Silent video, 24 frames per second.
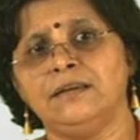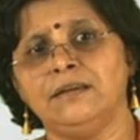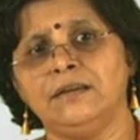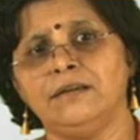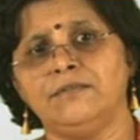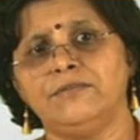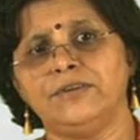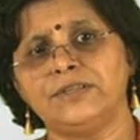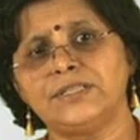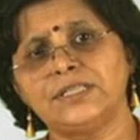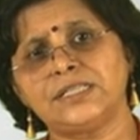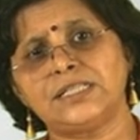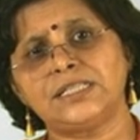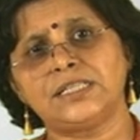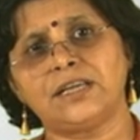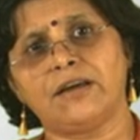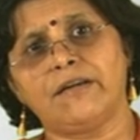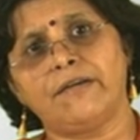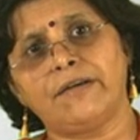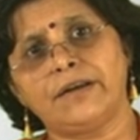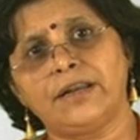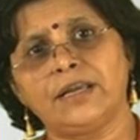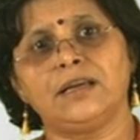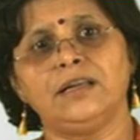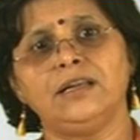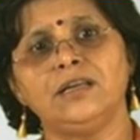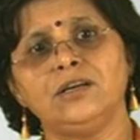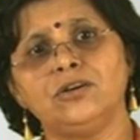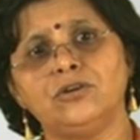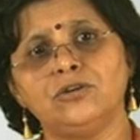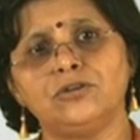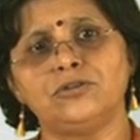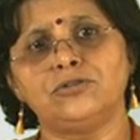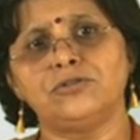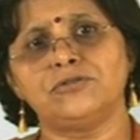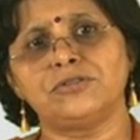which is theoretically
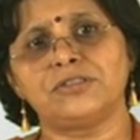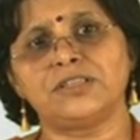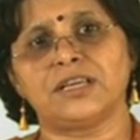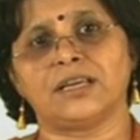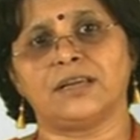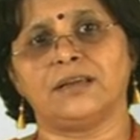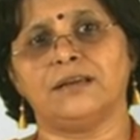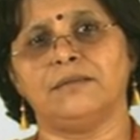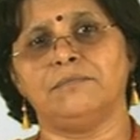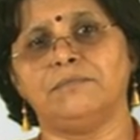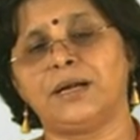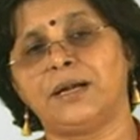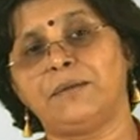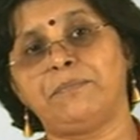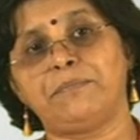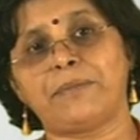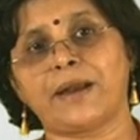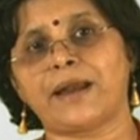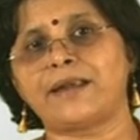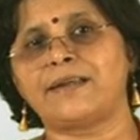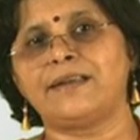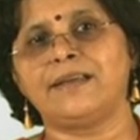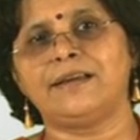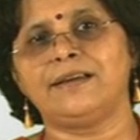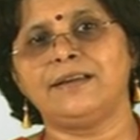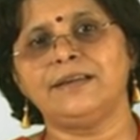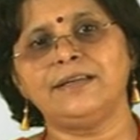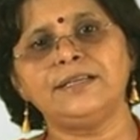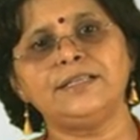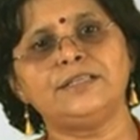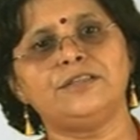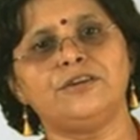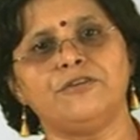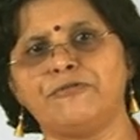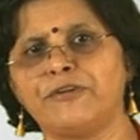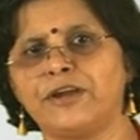good to say, but practically
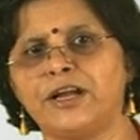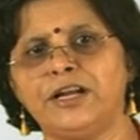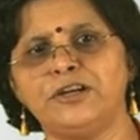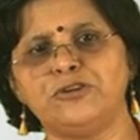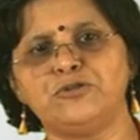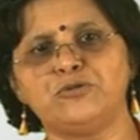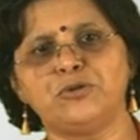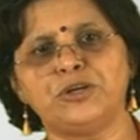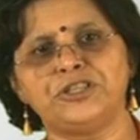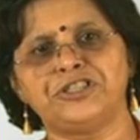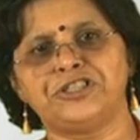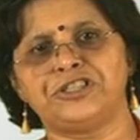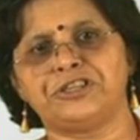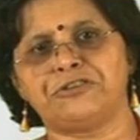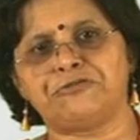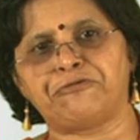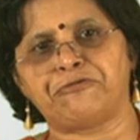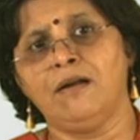difficult to achieve.